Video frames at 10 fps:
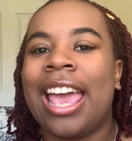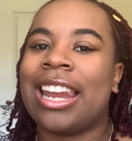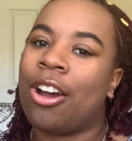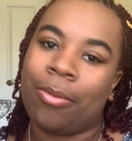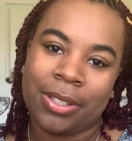
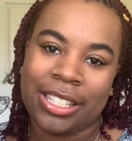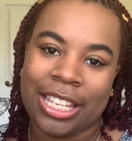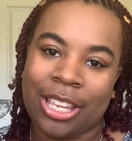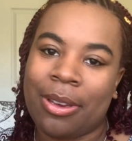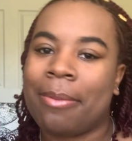And I hope to
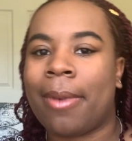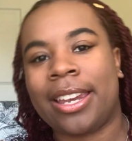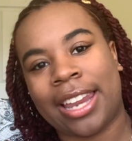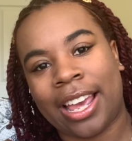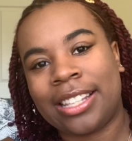see you in
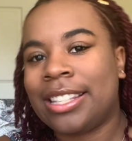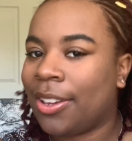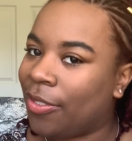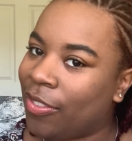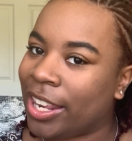my next
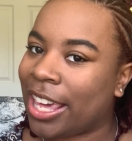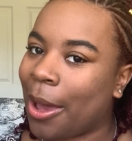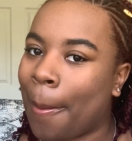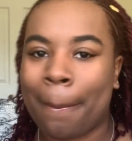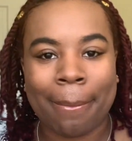
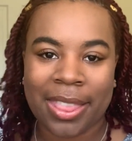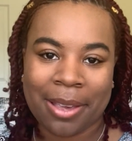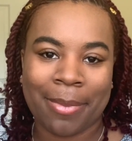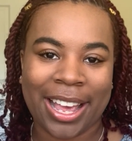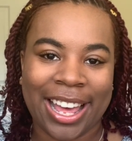video.
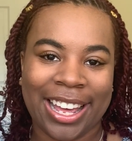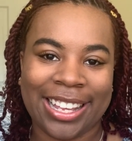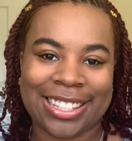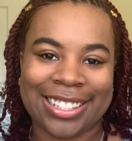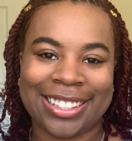Bye
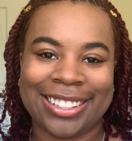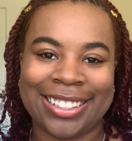guys.